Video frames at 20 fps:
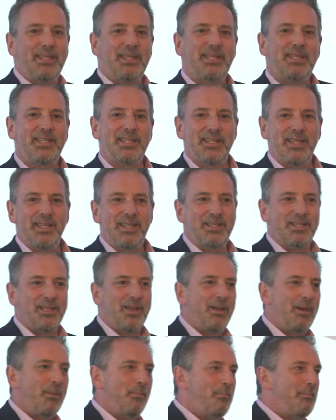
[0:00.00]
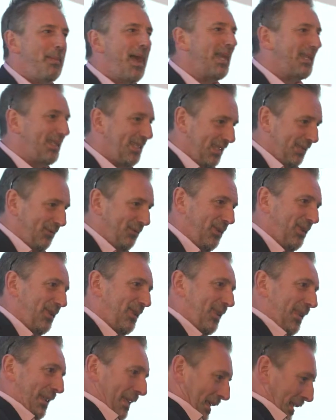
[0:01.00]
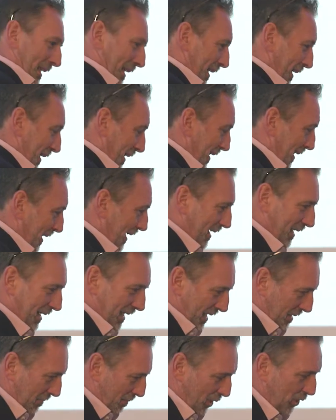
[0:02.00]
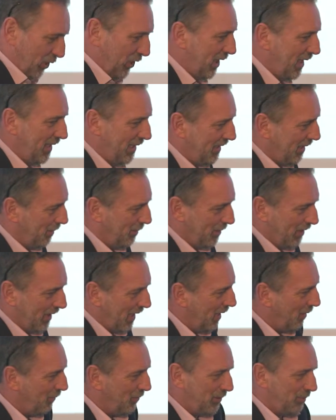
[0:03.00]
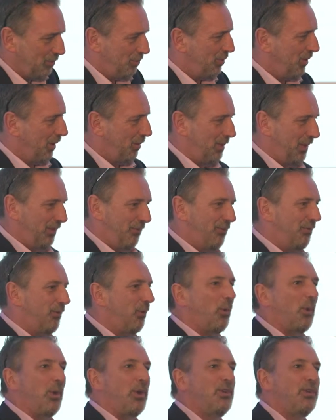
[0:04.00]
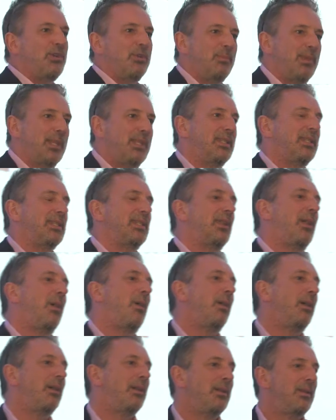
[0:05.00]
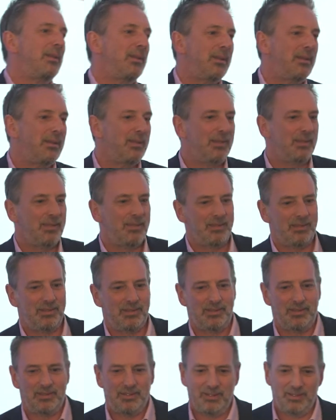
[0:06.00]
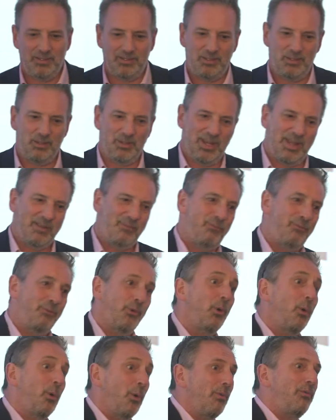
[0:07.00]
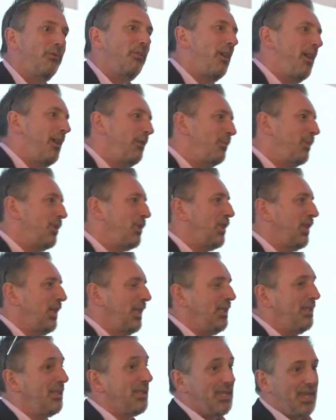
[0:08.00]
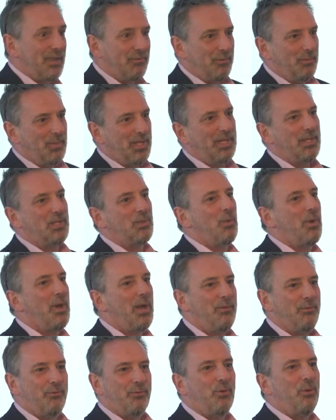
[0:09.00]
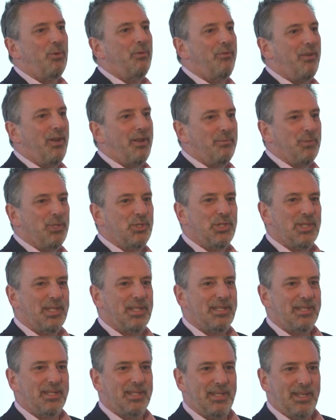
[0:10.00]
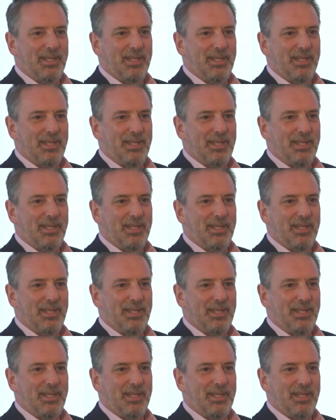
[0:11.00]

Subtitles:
these things are massive. The machines themselves are probably 400 metres long. You can have 4 or 5 machines, 7 metres wide, 4 or 5 machines